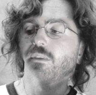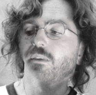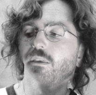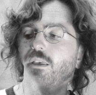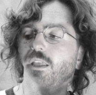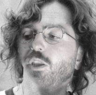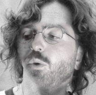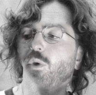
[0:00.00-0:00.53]

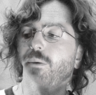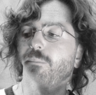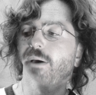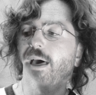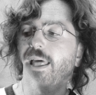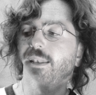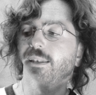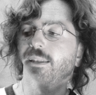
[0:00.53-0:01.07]
Anyway,
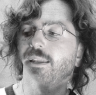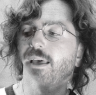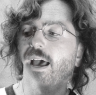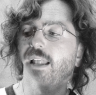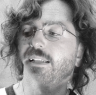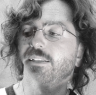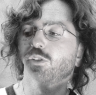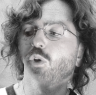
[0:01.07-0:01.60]
man,
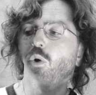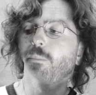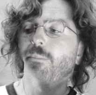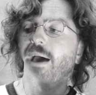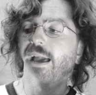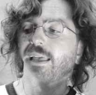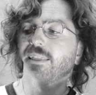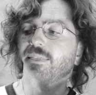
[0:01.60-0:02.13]
I need to go
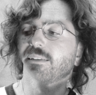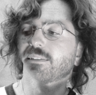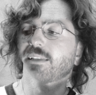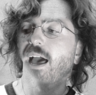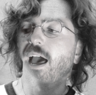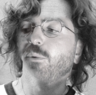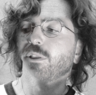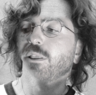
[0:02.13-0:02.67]
back in the sky with